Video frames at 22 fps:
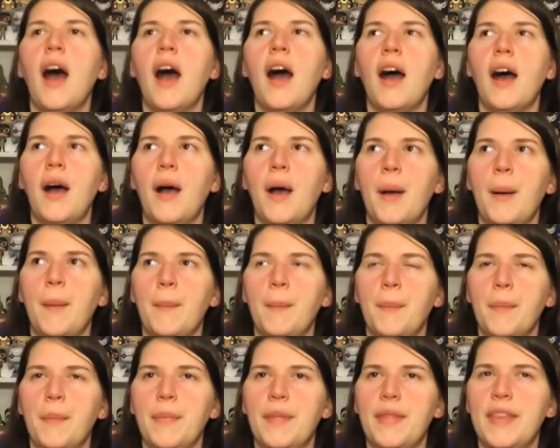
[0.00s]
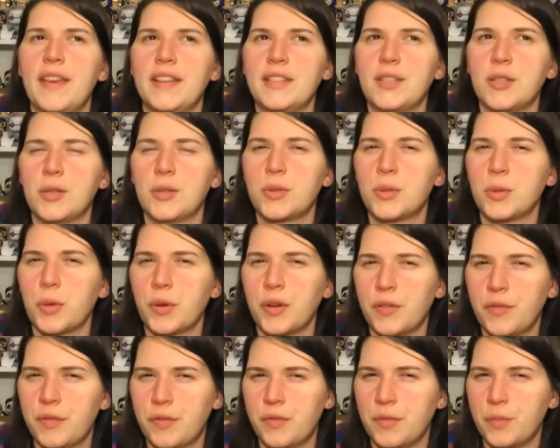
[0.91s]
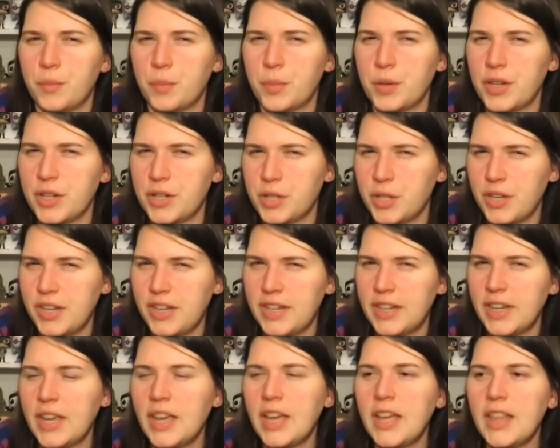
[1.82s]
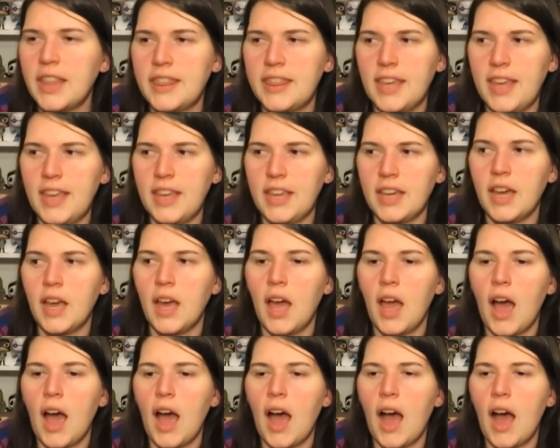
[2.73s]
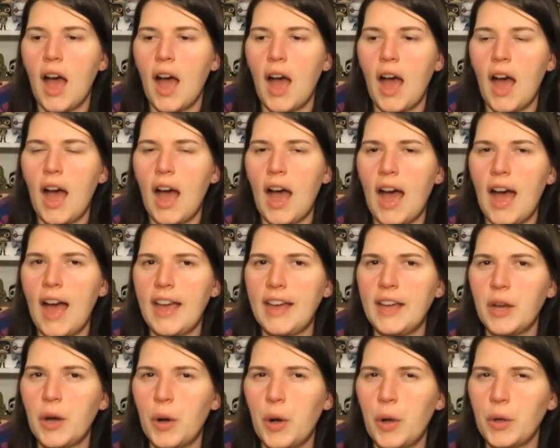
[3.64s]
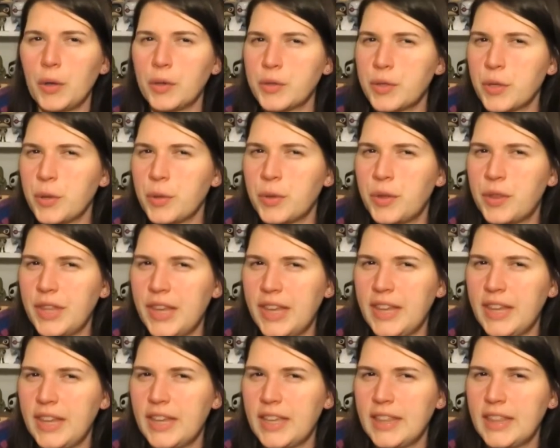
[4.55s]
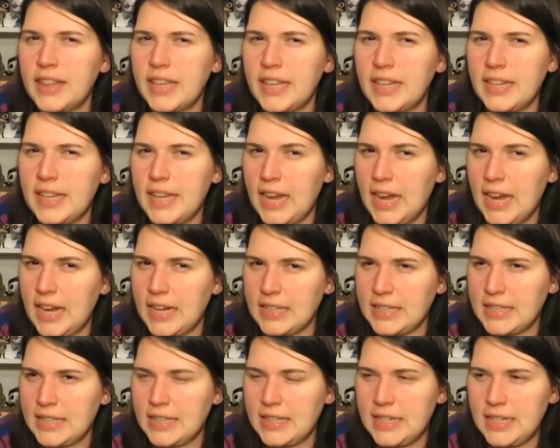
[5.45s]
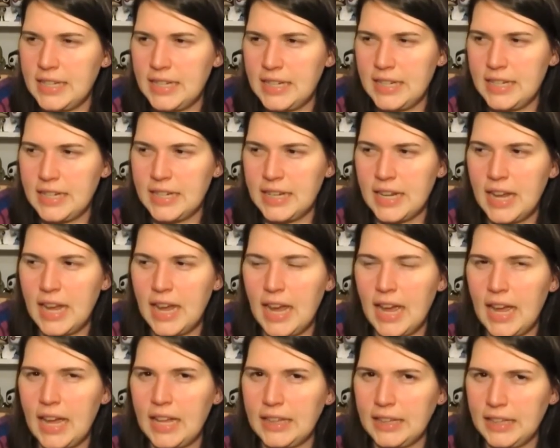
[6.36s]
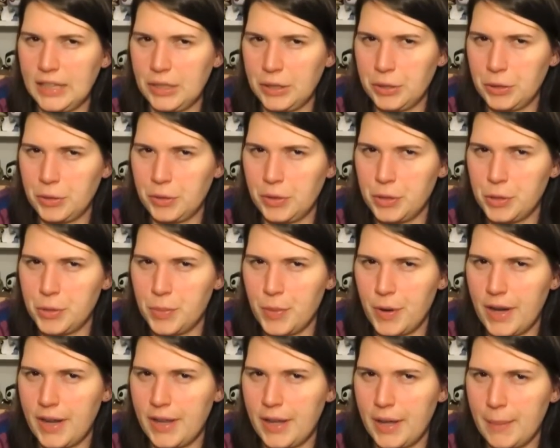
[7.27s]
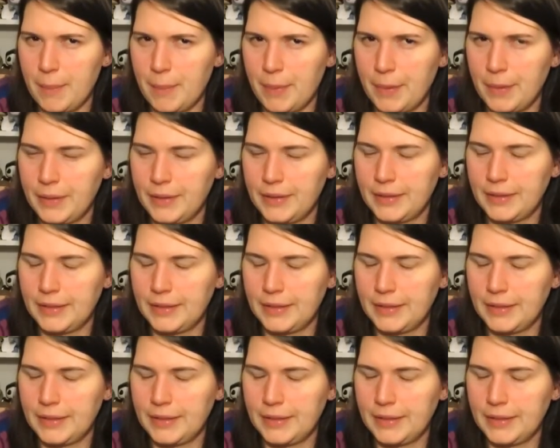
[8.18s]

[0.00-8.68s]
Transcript: Um, that's a sort of prediction thing. I also think that Cassidy and Laird are going to break up.